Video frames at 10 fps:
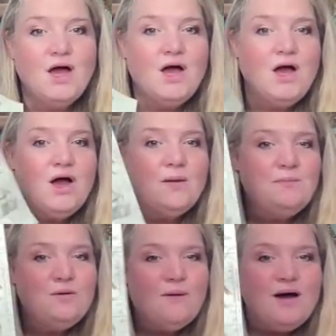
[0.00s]
Hope
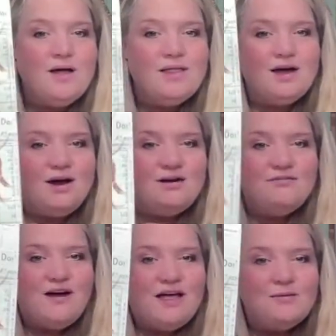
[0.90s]
you all are
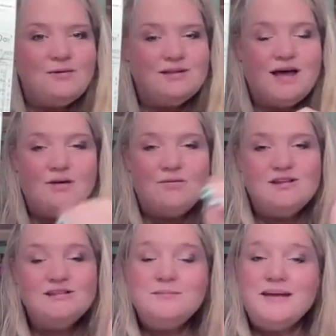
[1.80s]
following along
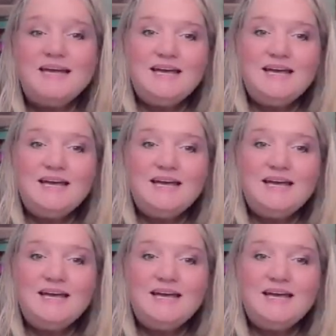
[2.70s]
with me.